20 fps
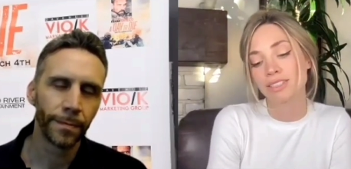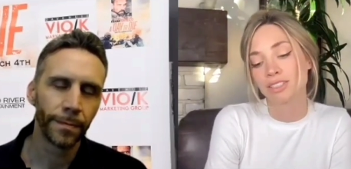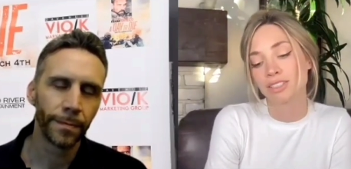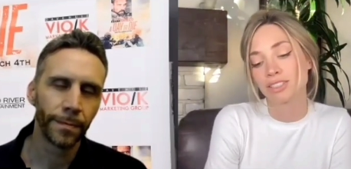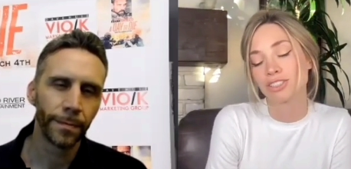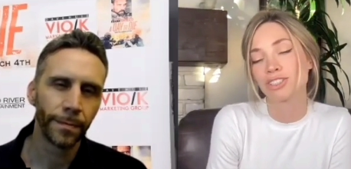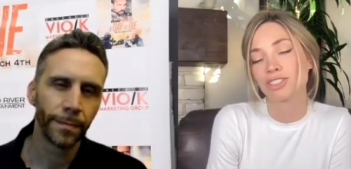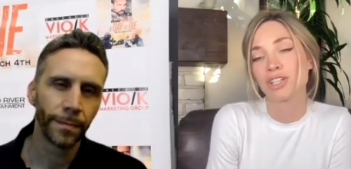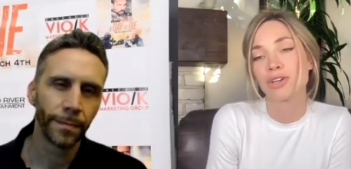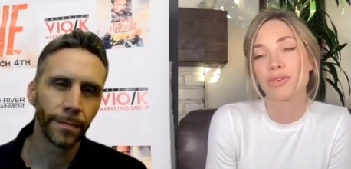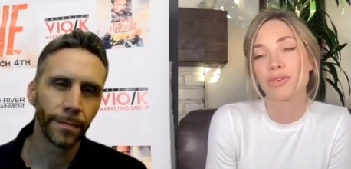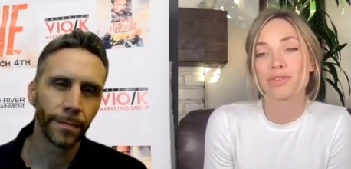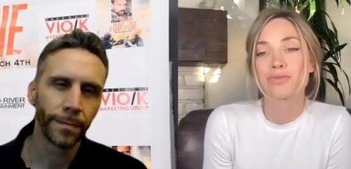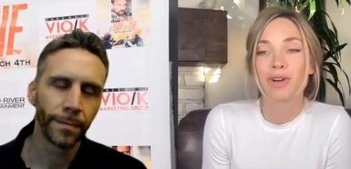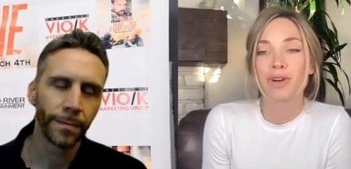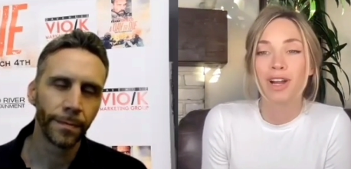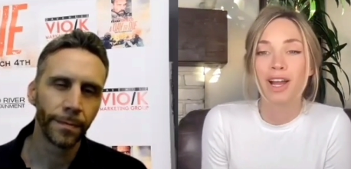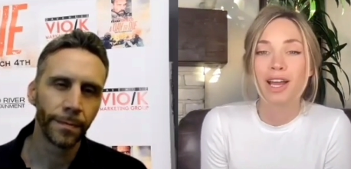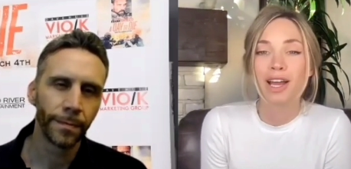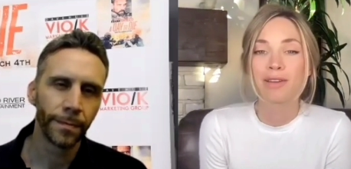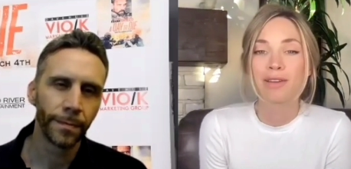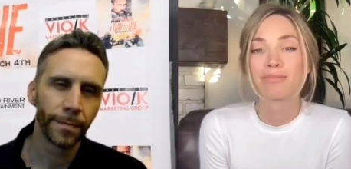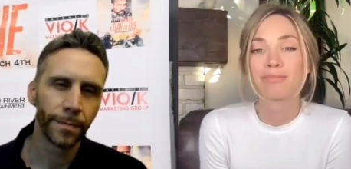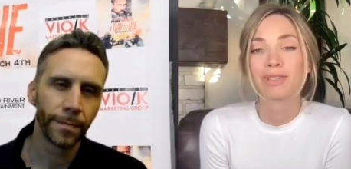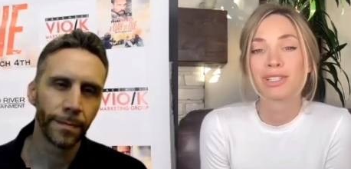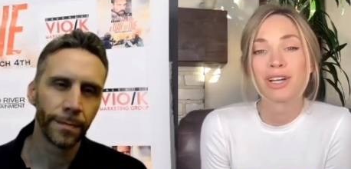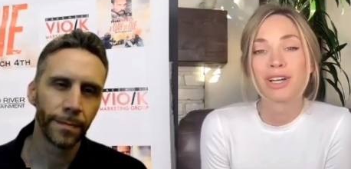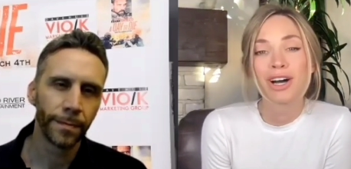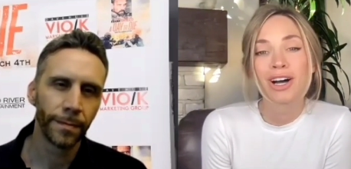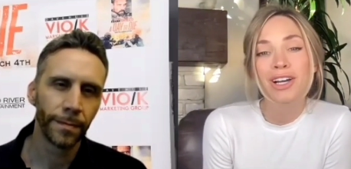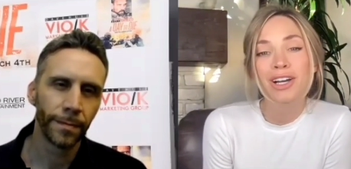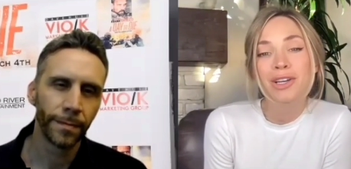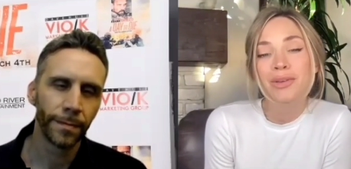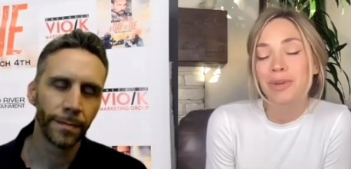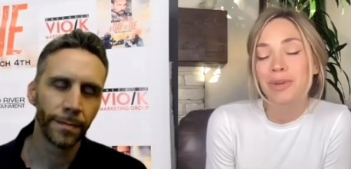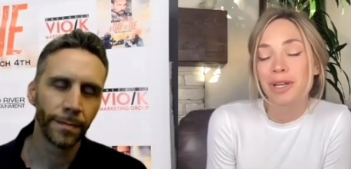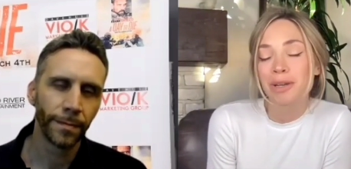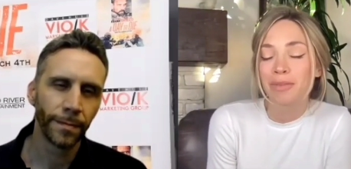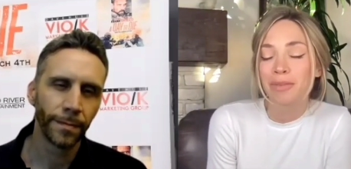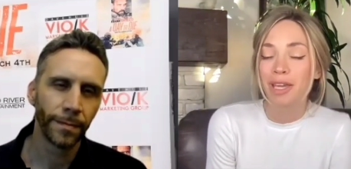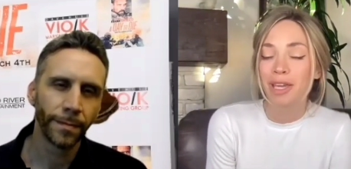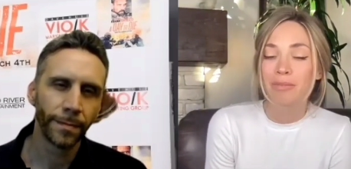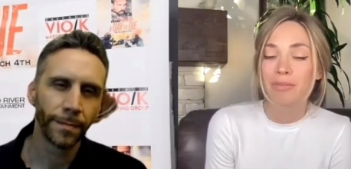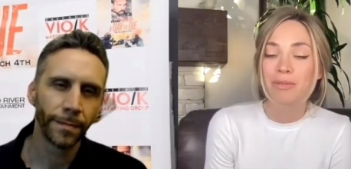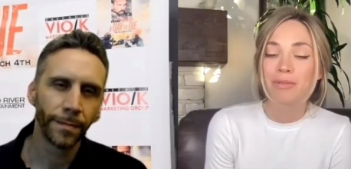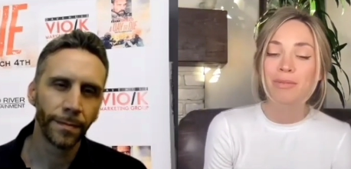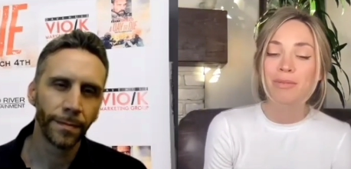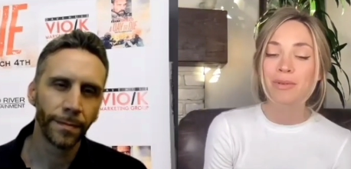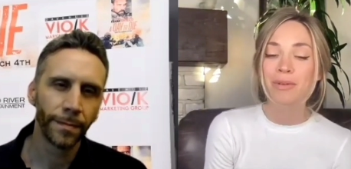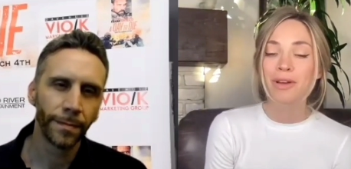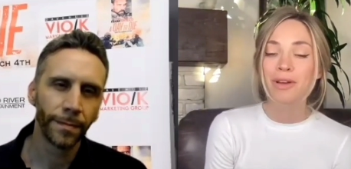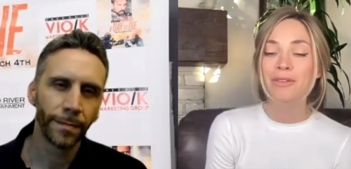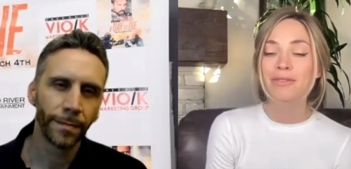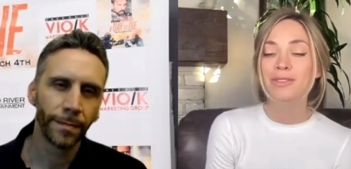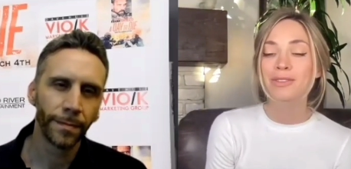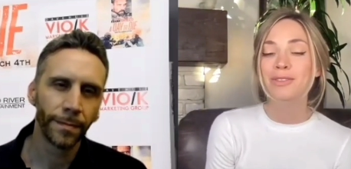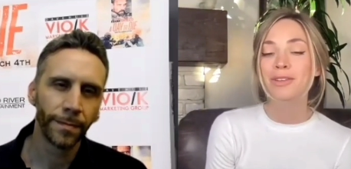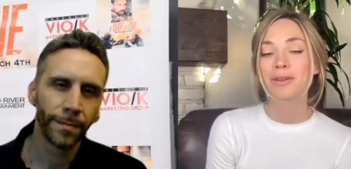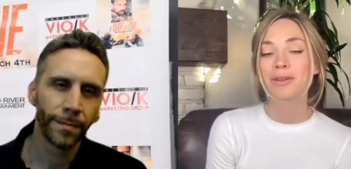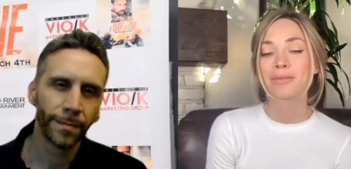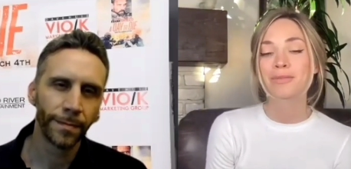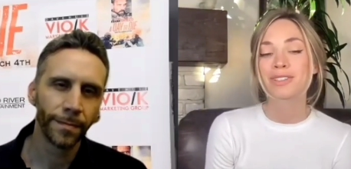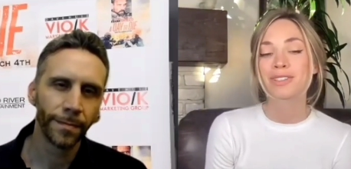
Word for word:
Speaker 1: just know it's where i belong and what i'm capable of so i'm